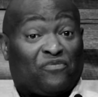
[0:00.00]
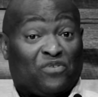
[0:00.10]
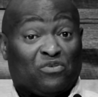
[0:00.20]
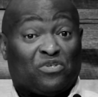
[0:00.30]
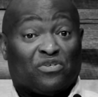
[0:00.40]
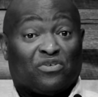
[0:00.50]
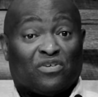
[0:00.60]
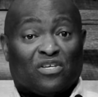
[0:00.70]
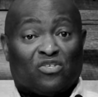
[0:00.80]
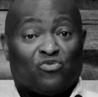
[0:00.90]
the future,
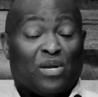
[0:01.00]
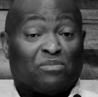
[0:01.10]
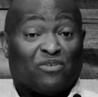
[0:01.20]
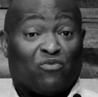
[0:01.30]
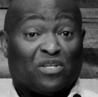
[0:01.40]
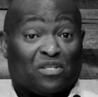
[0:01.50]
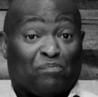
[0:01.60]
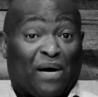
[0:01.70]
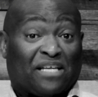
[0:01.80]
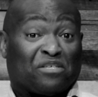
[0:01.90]
dreams of what the
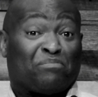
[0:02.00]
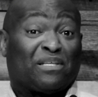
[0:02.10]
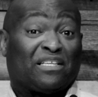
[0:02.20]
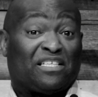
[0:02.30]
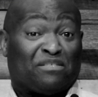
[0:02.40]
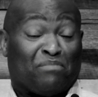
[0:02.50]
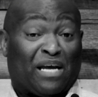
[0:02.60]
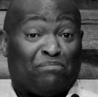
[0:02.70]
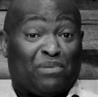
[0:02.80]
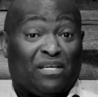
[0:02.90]
possibilities
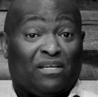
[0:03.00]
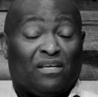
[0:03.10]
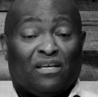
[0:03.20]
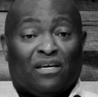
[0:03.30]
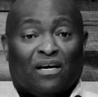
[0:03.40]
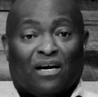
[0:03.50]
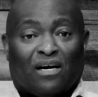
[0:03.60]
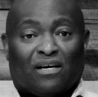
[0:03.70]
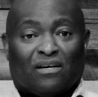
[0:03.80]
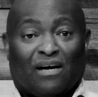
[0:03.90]
might be,
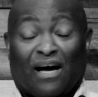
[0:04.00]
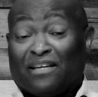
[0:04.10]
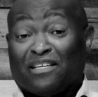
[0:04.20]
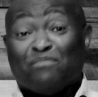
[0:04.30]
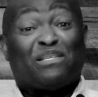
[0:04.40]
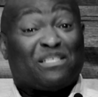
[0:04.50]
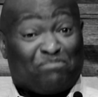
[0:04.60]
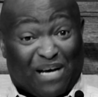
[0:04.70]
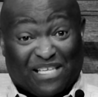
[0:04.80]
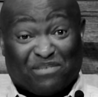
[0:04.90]
uh,
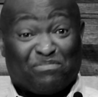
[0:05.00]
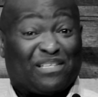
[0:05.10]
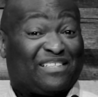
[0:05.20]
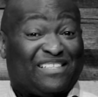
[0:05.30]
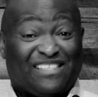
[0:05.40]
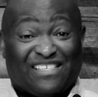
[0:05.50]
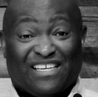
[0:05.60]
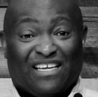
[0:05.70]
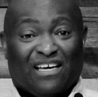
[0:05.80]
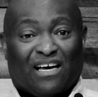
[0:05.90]
unlimited possibilities.
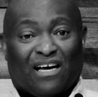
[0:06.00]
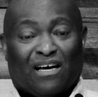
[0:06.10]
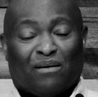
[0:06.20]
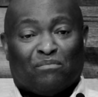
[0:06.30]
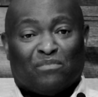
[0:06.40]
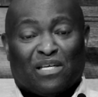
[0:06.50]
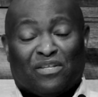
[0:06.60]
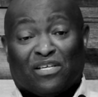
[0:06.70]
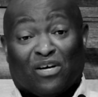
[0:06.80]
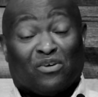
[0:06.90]
Um,
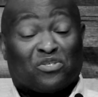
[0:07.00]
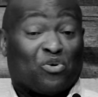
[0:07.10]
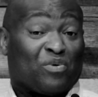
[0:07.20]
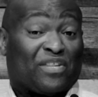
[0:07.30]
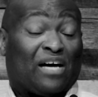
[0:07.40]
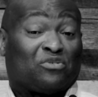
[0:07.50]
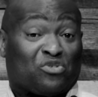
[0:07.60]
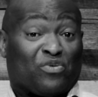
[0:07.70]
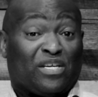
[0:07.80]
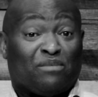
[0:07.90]
and then also without
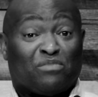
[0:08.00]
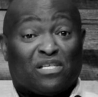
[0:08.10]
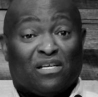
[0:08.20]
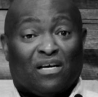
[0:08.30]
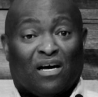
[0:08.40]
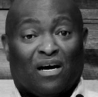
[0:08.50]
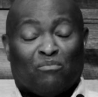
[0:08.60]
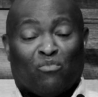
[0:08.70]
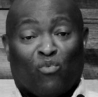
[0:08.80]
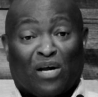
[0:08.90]
dreams,
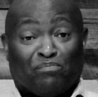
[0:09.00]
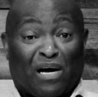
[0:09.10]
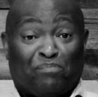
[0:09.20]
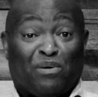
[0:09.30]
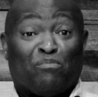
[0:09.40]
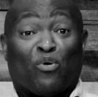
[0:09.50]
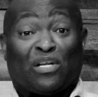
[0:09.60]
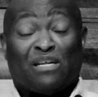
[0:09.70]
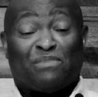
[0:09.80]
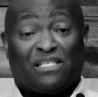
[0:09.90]
um, one might be more
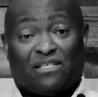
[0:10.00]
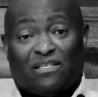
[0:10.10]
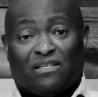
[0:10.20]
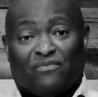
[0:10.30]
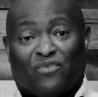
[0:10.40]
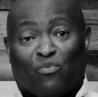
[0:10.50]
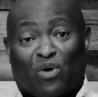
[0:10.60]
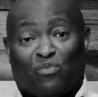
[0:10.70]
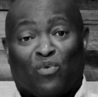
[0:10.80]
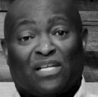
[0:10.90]
limited for
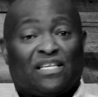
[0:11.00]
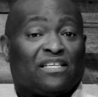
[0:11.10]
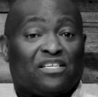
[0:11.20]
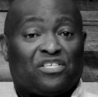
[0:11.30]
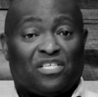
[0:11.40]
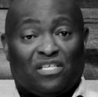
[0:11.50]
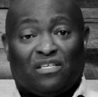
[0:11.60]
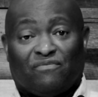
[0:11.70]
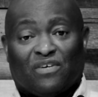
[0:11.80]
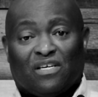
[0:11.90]
what one can
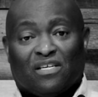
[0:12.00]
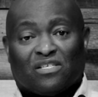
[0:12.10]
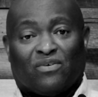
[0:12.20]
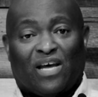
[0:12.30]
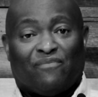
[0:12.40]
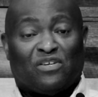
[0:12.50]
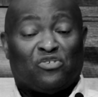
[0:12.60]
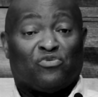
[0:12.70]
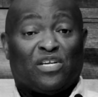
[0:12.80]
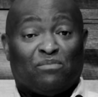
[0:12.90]
achieve. So having
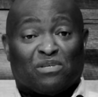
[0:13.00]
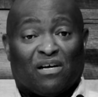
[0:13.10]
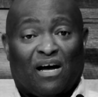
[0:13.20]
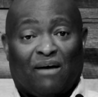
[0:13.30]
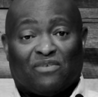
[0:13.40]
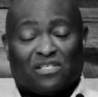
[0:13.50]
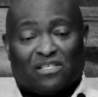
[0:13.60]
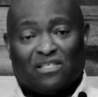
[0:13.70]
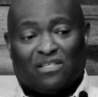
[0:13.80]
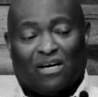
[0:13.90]
dreams are
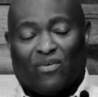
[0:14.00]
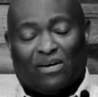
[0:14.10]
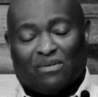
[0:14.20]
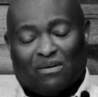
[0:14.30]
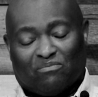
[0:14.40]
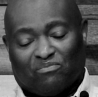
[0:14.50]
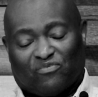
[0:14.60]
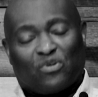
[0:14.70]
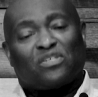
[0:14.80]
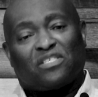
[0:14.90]
obviously a, a
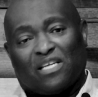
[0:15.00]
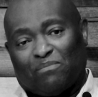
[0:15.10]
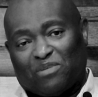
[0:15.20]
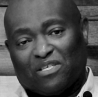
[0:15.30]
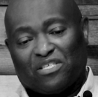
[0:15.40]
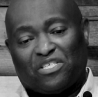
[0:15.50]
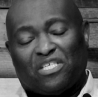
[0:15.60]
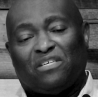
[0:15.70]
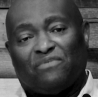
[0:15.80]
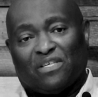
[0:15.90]
first step to
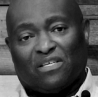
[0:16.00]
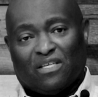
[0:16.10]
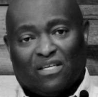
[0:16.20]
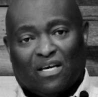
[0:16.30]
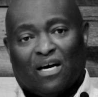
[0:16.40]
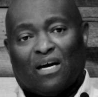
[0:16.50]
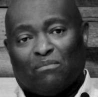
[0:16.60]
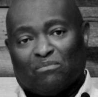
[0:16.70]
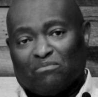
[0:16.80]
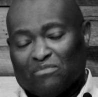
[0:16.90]
achieving
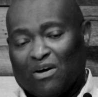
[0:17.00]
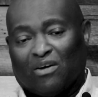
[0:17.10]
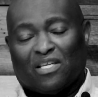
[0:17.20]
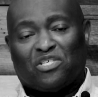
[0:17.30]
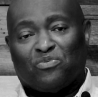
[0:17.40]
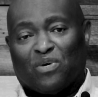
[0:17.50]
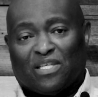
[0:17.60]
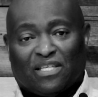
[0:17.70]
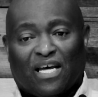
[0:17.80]
all that you want in